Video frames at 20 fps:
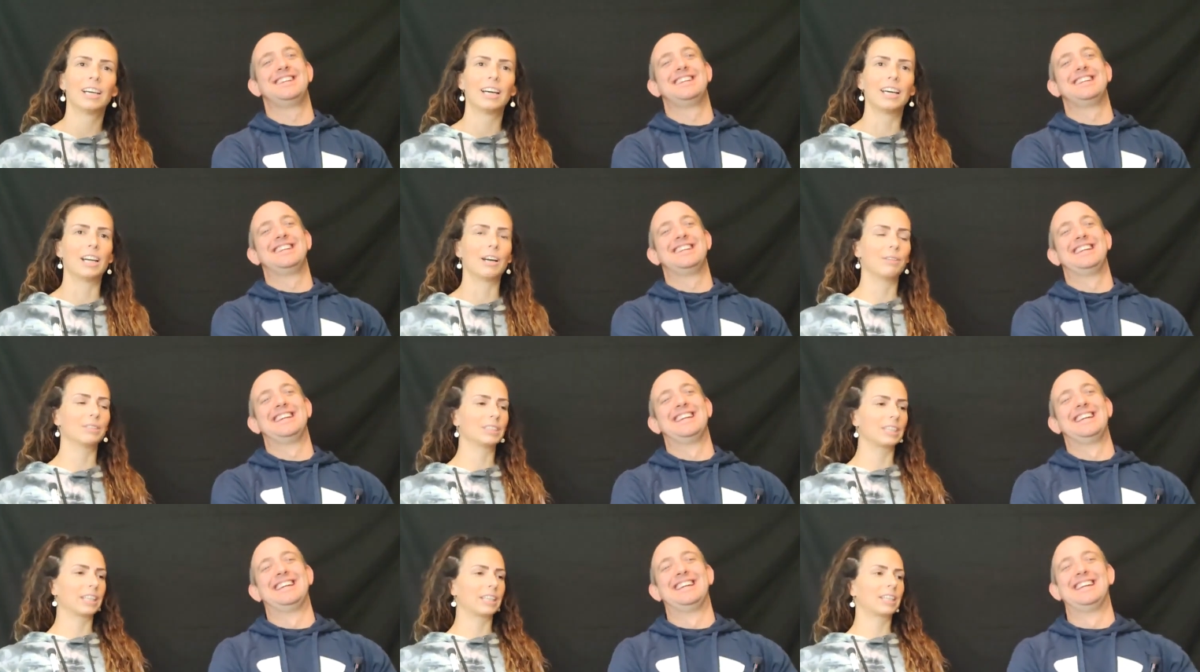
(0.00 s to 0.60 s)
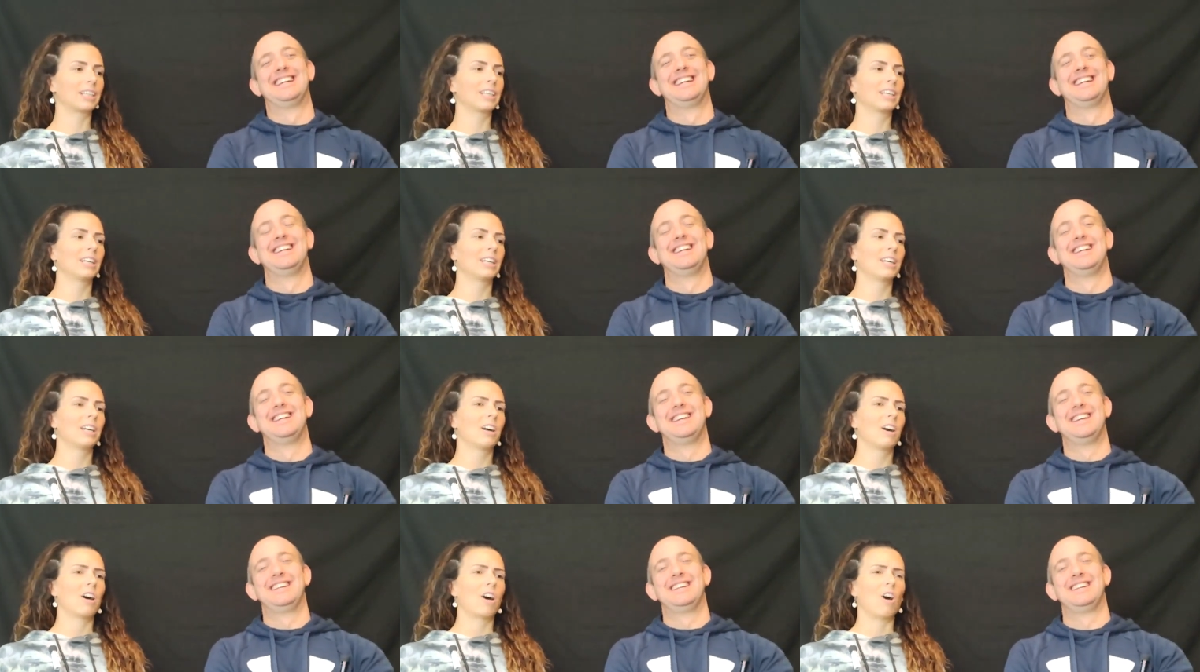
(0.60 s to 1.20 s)
Speaker 1: And I was like,
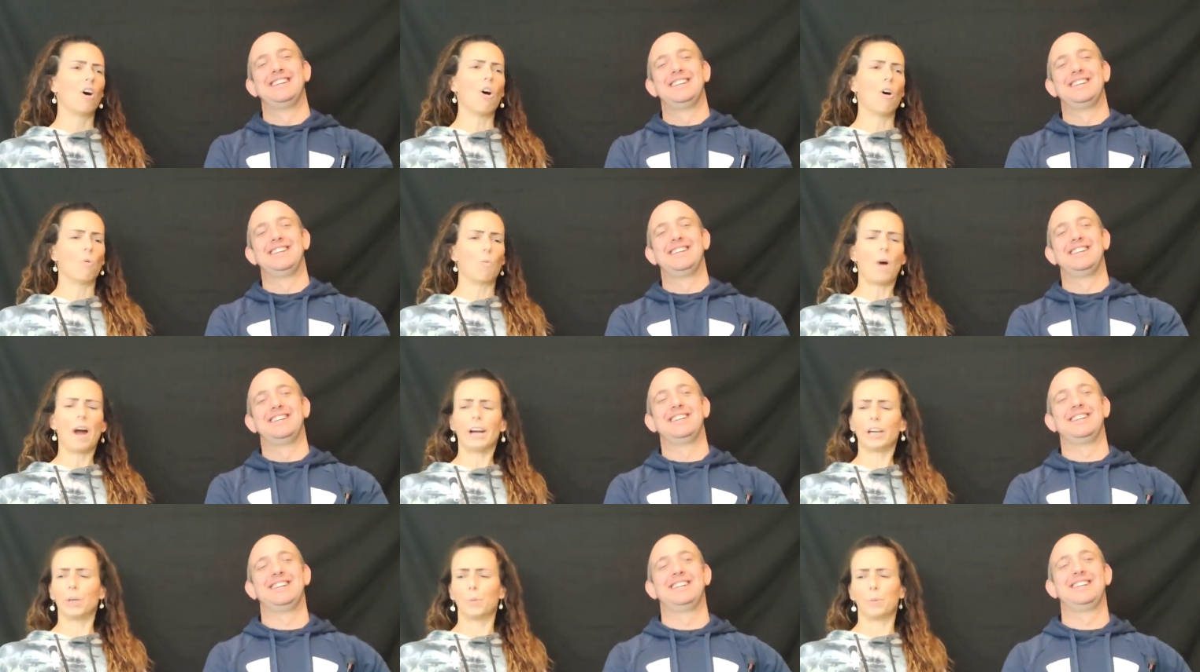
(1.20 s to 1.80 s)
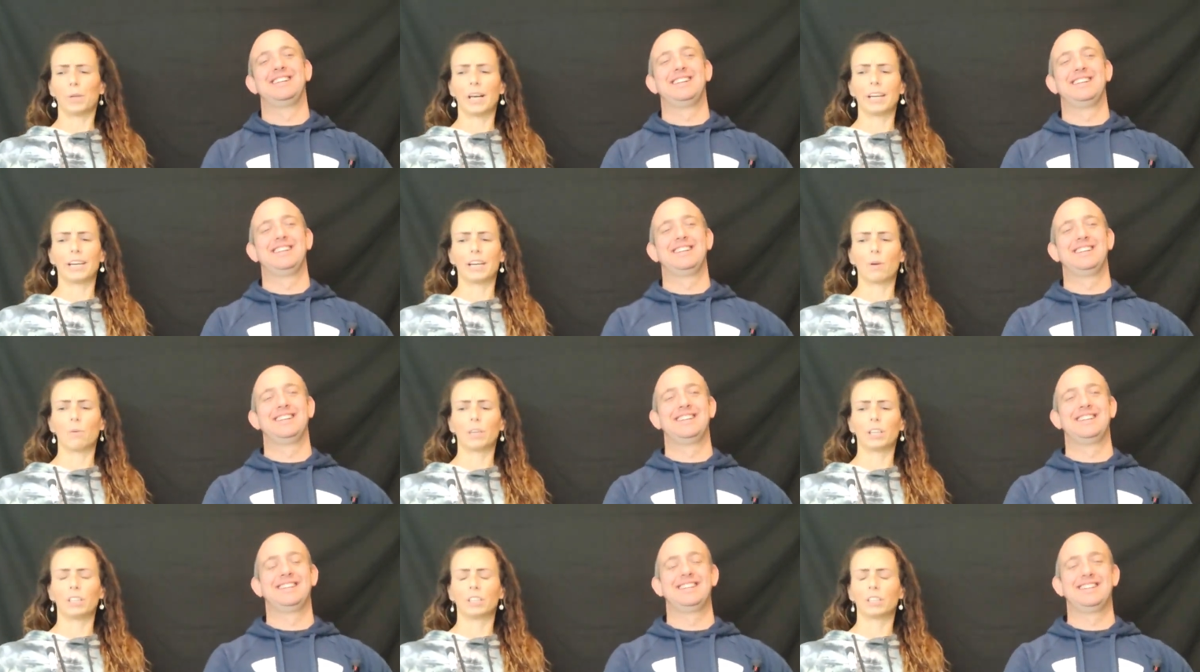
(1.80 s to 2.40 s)
oh, why are you planning
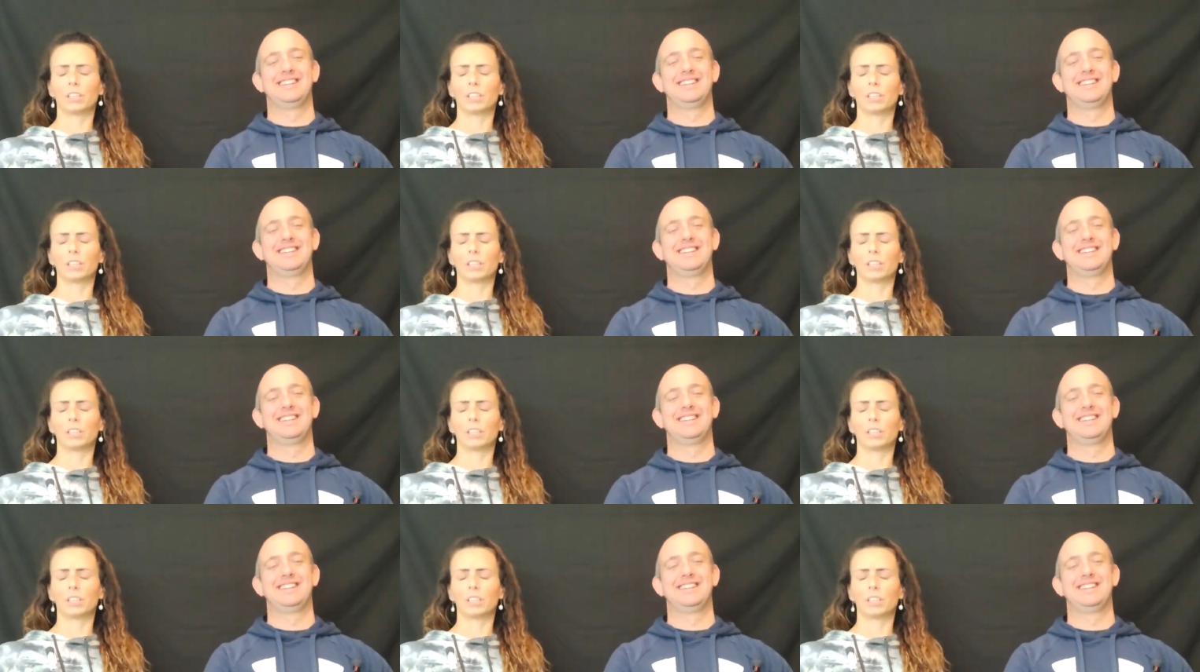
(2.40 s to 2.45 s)
out what